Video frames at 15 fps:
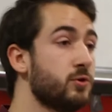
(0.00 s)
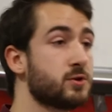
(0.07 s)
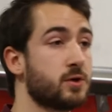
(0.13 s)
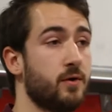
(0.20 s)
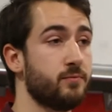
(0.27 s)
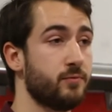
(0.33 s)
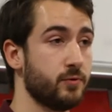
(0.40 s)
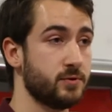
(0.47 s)

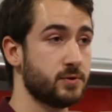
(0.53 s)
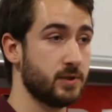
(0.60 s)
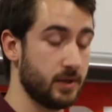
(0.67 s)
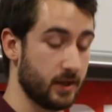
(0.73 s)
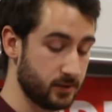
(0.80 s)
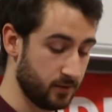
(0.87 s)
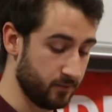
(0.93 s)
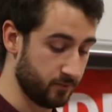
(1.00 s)
Conference in
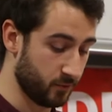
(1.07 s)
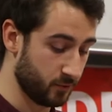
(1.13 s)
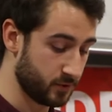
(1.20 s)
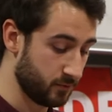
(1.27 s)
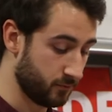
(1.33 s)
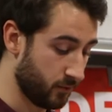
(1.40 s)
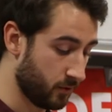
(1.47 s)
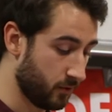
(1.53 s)

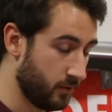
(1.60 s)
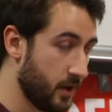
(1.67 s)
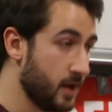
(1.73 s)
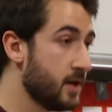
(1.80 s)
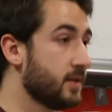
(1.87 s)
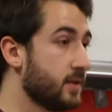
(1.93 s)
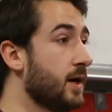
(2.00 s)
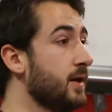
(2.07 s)
1944.
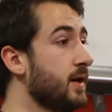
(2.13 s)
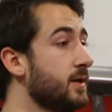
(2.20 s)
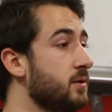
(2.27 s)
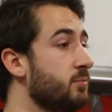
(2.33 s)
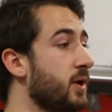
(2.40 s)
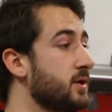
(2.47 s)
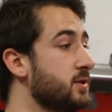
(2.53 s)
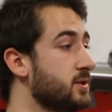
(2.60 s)
That laid the
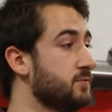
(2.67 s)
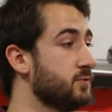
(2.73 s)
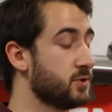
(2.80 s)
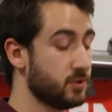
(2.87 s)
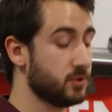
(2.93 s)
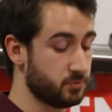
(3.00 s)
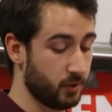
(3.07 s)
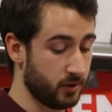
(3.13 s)
basis for
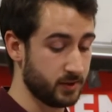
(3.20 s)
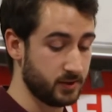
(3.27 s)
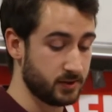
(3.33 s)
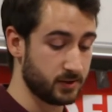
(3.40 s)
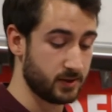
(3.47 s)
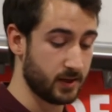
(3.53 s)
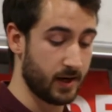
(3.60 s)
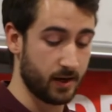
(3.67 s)
such bodies
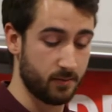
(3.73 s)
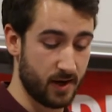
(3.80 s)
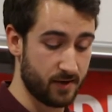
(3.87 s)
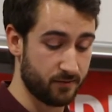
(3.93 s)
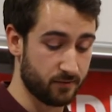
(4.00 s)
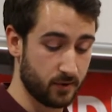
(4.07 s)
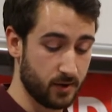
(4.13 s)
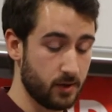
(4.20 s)
as the
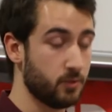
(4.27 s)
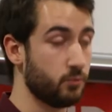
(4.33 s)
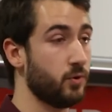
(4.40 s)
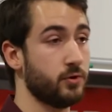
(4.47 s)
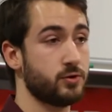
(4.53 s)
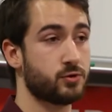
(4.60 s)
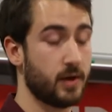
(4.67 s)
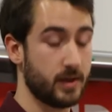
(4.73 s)
IMF,
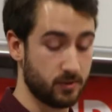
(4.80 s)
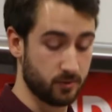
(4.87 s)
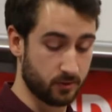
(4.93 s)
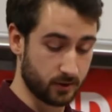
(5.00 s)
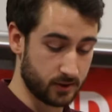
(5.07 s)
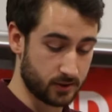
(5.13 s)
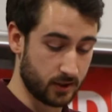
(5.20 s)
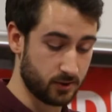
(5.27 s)
World Trade
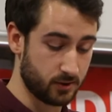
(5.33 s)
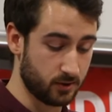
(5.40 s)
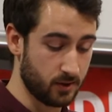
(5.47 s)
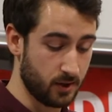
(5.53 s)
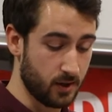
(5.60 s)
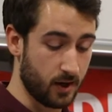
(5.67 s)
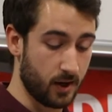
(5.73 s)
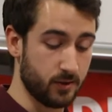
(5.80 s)

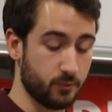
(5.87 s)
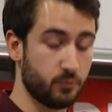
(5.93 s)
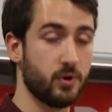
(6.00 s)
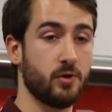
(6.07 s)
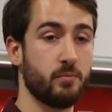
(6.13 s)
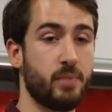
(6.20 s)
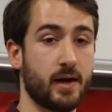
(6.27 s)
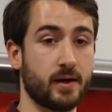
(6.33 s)
Organization, and the
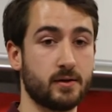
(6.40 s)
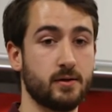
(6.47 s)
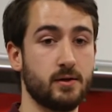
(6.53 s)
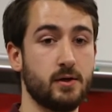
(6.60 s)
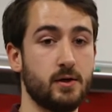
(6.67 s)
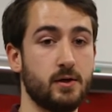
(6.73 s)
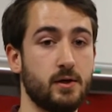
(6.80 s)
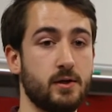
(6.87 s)
World Bank.
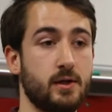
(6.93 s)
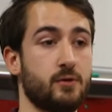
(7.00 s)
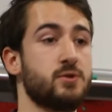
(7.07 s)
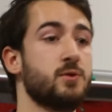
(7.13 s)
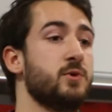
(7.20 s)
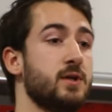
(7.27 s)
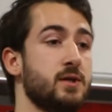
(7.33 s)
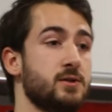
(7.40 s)
Now,
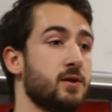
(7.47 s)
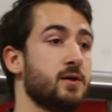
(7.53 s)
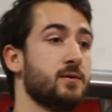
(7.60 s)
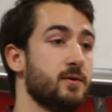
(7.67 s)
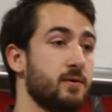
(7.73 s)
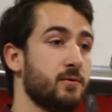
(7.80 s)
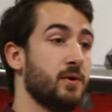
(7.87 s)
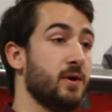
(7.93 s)
some of these
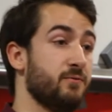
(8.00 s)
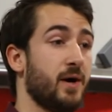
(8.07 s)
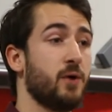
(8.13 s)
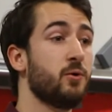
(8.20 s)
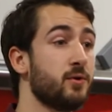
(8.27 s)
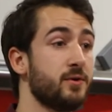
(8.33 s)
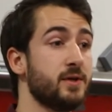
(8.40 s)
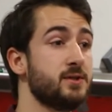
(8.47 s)
are, in fact,
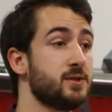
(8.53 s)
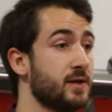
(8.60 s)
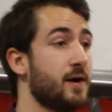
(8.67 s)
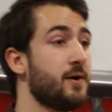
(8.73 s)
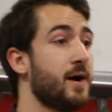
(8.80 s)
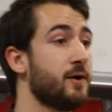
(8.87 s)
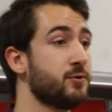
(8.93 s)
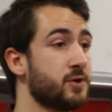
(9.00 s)
all of these are
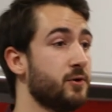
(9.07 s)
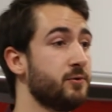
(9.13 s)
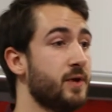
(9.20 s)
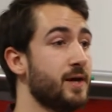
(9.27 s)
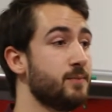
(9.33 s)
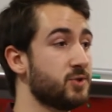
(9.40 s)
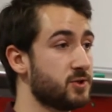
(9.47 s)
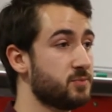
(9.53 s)
now household
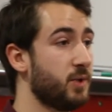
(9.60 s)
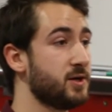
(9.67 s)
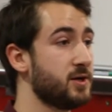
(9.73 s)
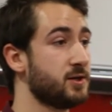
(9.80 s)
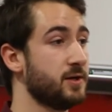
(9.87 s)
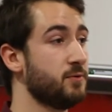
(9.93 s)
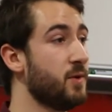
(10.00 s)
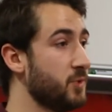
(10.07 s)
names,
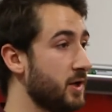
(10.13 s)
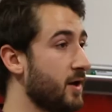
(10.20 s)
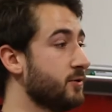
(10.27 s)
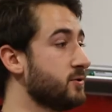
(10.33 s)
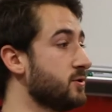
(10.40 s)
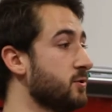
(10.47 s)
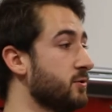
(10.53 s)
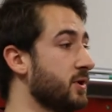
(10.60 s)
especially when we get on
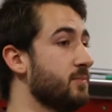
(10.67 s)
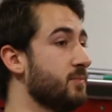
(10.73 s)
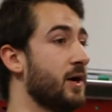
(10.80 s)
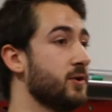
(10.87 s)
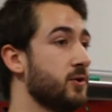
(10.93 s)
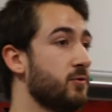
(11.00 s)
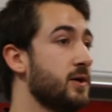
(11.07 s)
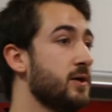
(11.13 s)
to talking about
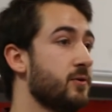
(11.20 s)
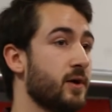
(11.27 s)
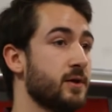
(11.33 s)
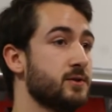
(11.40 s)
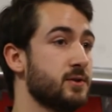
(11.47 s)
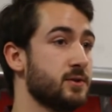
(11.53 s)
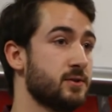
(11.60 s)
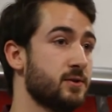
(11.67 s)
the Greek
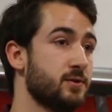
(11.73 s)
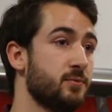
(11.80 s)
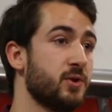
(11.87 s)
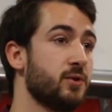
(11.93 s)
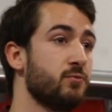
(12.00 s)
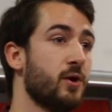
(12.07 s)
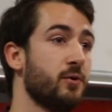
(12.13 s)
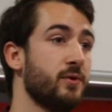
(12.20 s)
crisis. Some of
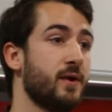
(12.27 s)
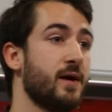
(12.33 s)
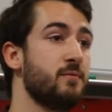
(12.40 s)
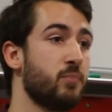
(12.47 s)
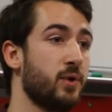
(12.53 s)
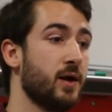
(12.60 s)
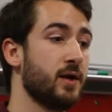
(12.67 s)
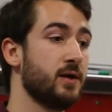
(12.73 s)
the role that
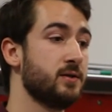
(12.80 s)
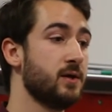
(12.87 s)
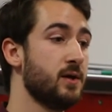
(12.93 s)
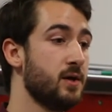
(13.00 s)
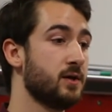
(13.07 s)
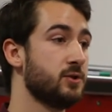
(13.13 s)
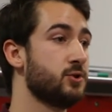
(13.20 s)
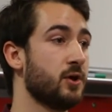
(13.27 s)
they've played
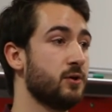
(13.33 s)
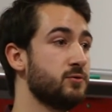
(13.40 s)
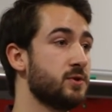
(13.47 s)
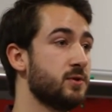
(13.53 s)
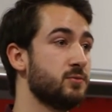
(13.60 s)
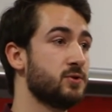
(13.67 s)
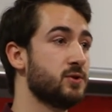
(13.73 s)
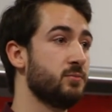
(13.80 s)
shows
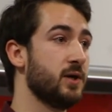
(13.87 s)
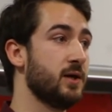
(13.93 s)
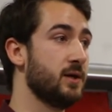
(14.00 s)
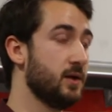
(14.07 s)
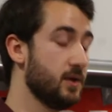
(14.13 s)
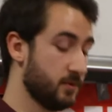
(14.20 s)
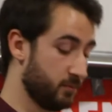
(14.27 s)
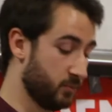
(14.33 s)
them to
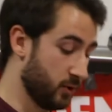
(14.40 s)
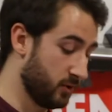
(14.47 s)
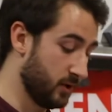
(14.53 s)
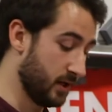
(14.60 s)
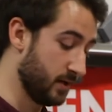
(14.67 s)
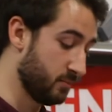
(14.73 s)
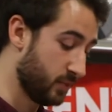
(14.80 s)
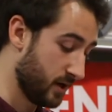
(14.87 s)
be
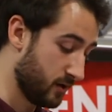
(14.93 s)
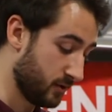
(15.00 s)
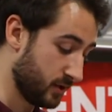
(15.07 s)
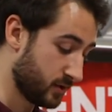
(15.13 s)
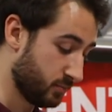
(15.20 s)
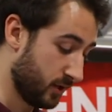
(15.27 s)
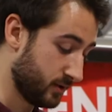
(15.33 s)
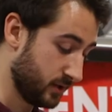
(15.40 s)
purely
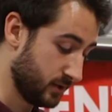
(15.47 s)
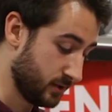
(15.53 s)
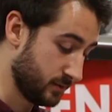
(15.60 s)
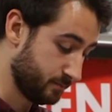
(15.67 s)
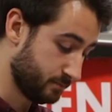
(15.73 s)
imperialist bodies.